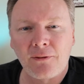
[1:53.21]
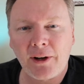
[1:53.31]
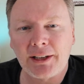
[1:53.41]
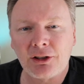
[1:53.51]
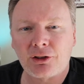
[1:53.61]

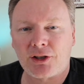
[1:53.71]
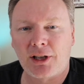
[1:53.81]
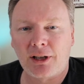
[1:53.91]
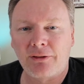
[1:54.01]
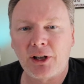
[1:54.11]
find
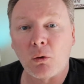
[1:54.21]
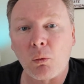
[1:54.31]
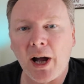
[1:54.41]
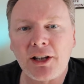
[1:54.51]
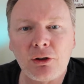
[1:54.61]
interesting in a video?
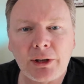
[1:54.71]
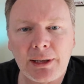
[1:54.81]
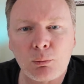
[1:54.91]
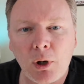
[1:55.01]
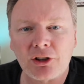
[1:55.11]
Why do you
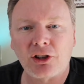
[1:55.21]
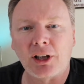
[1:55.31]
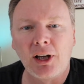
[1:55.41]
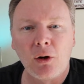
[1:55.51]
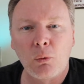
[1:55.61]
keep watching?